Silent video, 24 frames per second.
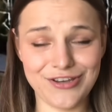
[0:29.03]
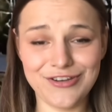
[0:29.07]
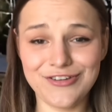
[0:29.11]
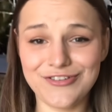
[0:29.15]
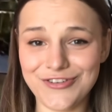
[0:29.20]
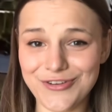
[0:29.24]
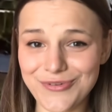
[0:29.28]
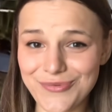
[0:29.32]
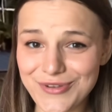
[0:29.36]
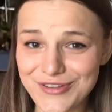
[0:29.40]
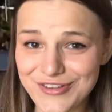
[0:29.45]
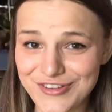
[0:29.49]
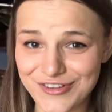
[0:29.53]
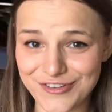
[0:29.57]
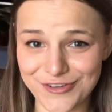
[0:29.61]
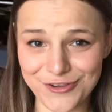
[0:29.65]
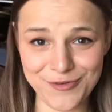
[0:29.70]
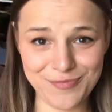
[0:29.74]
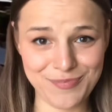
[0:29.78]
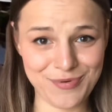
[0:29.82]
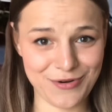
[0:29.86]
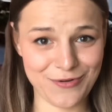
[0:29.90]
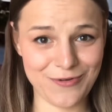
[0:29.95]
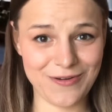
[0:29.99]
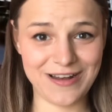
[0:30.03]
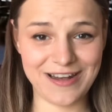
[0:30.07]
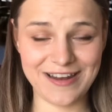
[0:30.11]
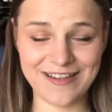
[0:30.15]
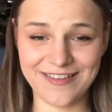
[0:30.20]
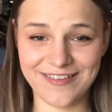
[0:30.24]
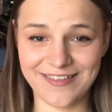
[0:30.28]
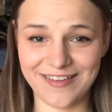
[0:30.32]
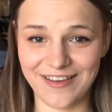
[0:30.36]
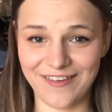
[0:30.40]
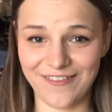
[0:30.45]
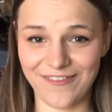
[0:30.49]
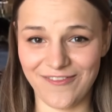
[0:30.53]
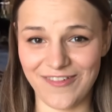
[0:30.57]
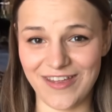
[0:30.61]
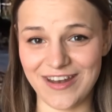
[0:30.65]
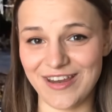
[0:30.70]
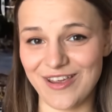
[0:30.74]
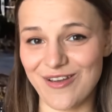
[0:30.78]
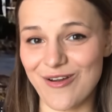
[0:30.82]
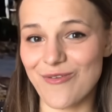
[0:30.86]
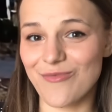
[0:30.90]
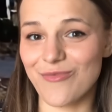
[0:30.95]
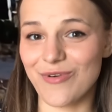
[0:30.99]
into a super realistic
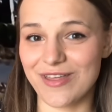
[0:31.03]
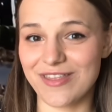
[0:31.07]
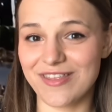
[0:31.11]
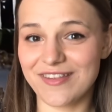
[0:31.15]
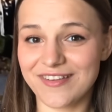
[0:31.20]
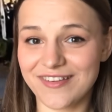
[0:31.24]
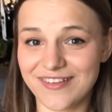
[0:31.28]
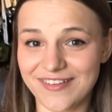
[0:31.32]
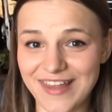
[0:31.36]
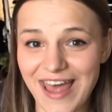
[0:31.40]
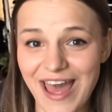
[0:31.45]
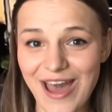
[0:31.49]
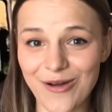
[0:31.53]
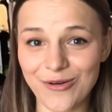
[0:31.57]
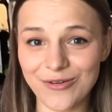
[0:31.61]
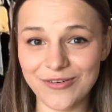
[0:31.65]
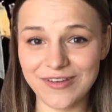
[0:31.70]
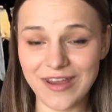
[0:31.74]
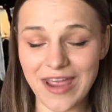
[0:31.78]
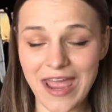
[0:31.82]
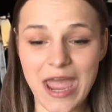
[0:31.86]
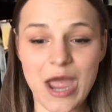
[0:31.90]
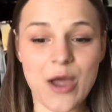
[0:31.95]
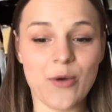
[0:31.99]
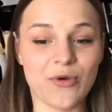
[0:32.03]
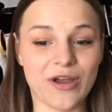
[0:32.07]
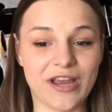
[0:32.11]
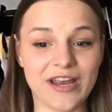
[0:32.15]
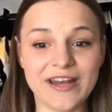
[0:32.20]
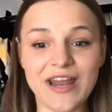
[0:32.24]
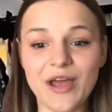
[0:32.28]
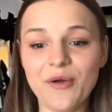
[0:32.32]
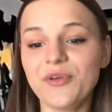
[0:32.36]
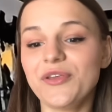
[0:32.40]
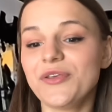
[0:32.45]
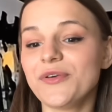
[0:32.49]
video with sound. You can now